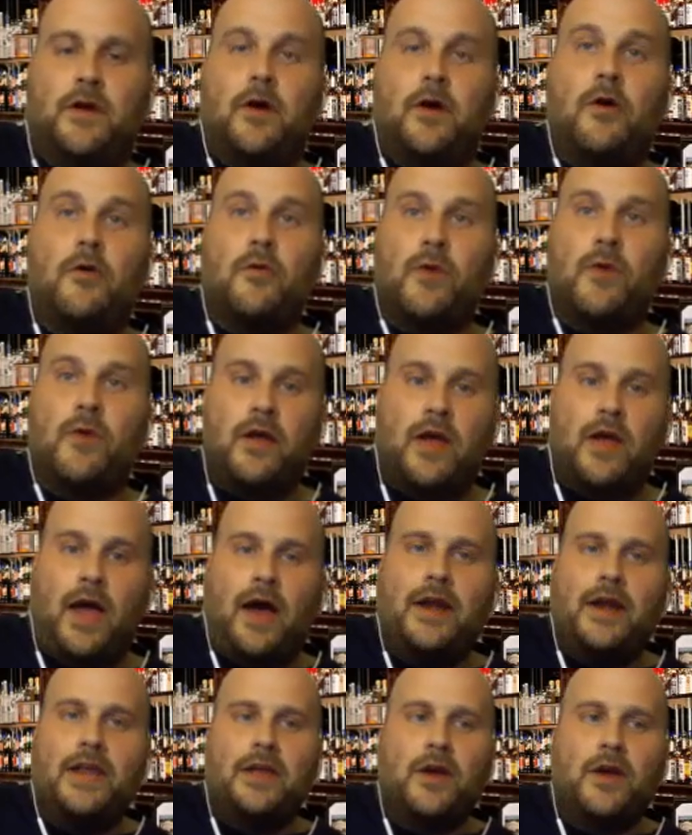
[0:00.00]
oh,
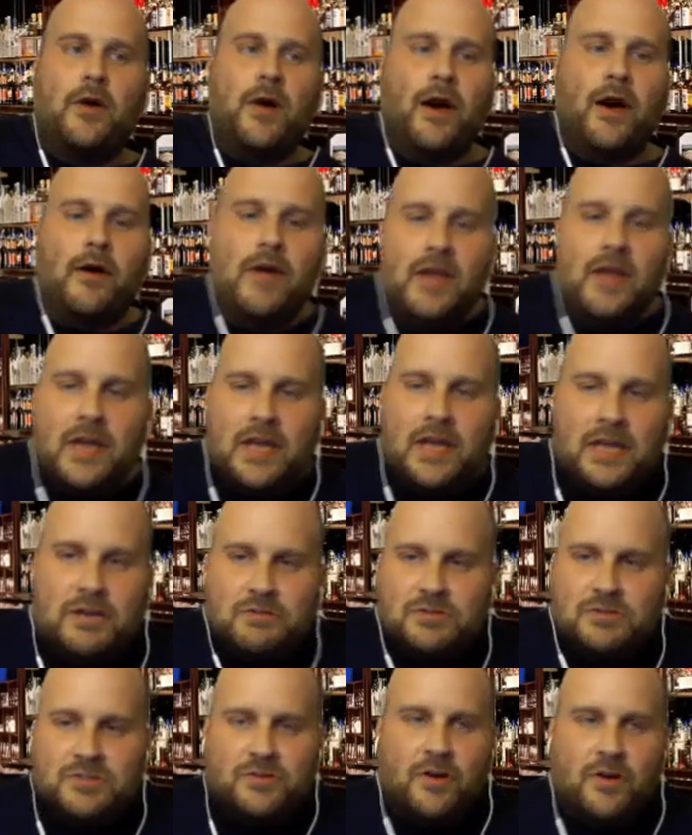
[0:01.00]
how'd he go out? He
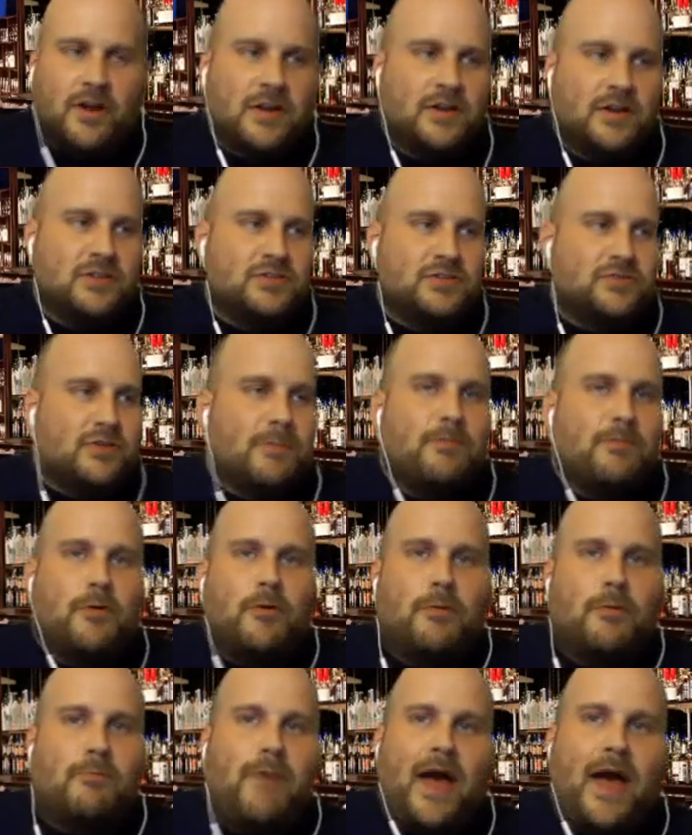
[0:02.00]
was trying to
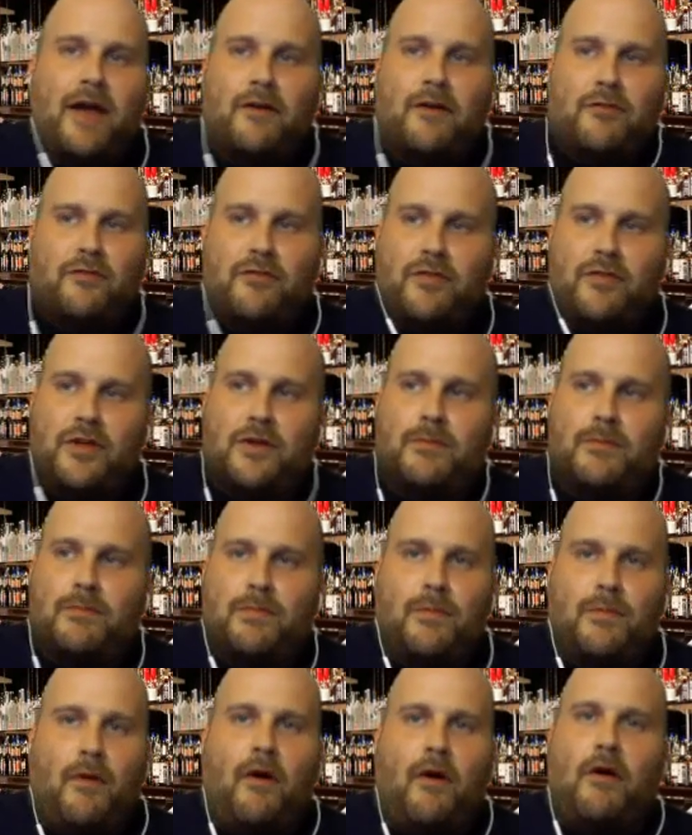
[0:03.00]
triple backflip
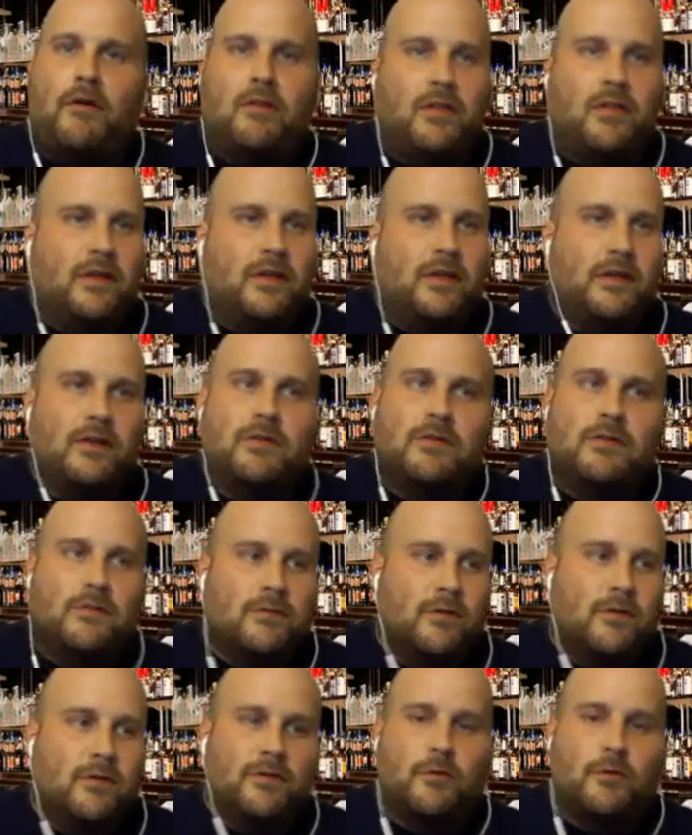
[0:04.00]
ollie
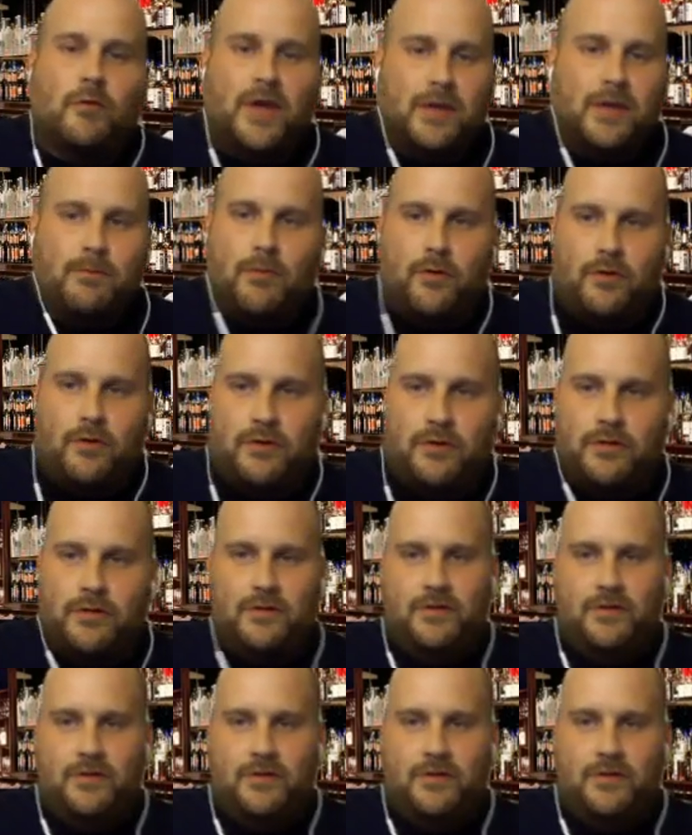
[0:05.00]
on the wakeboard.